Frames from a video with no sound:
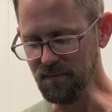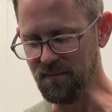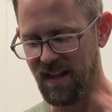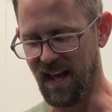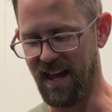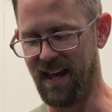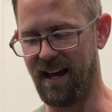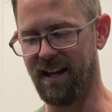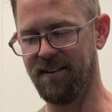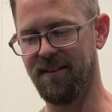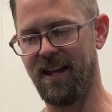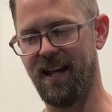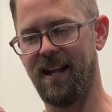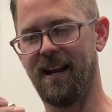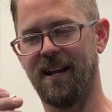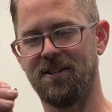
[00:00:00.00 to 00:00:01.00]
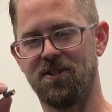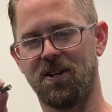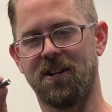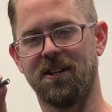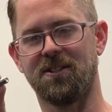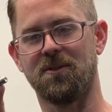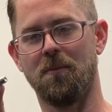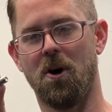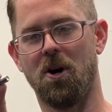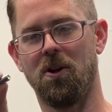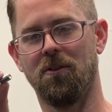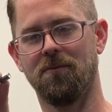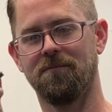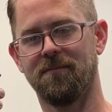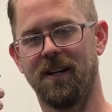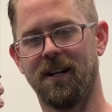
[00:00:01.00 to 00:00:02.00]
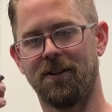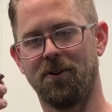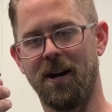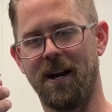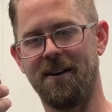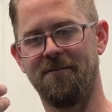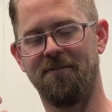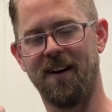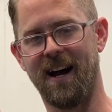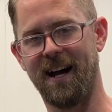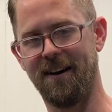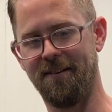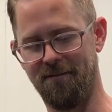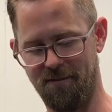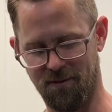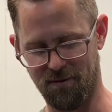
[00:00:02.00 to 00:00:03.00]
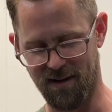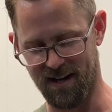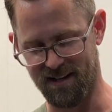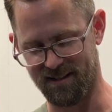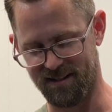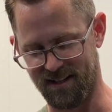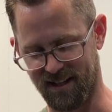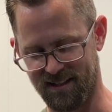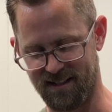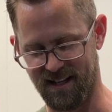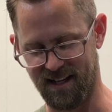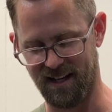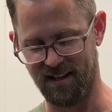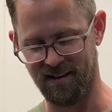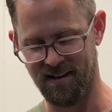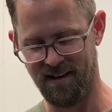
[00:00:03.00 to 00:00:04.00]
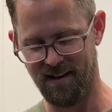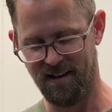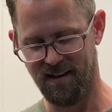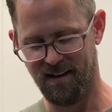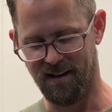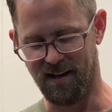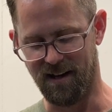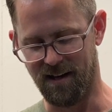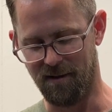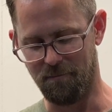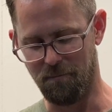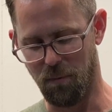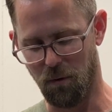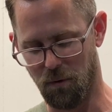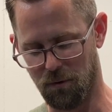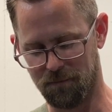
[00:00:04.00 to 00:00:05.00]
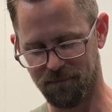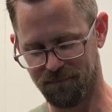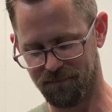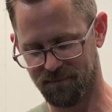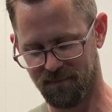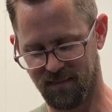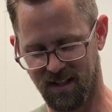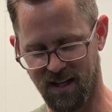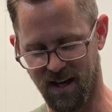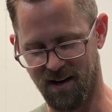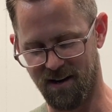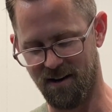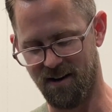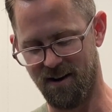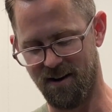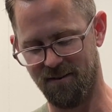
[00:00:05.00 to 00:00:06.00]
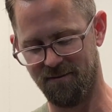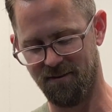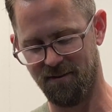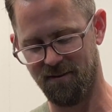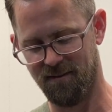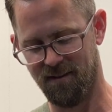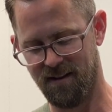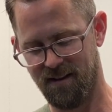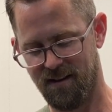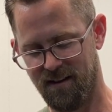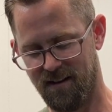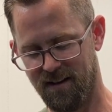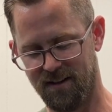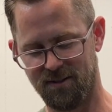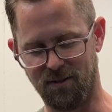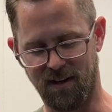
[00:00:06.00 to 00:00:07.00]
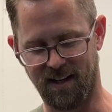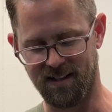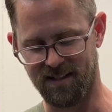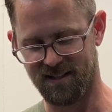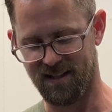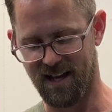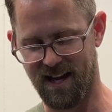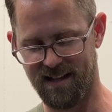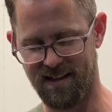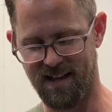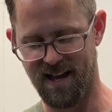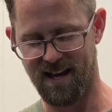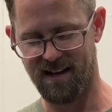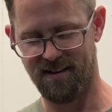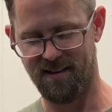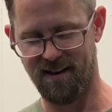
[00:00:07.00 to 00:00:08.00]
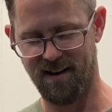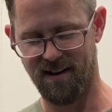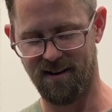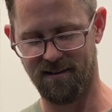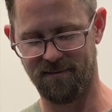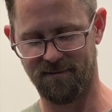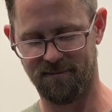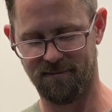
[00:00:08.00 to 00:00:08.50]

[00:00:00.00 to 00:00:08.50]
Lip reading: And then I took a small grade 5 3/8/16 bolt, cut it off so I can slide that in there,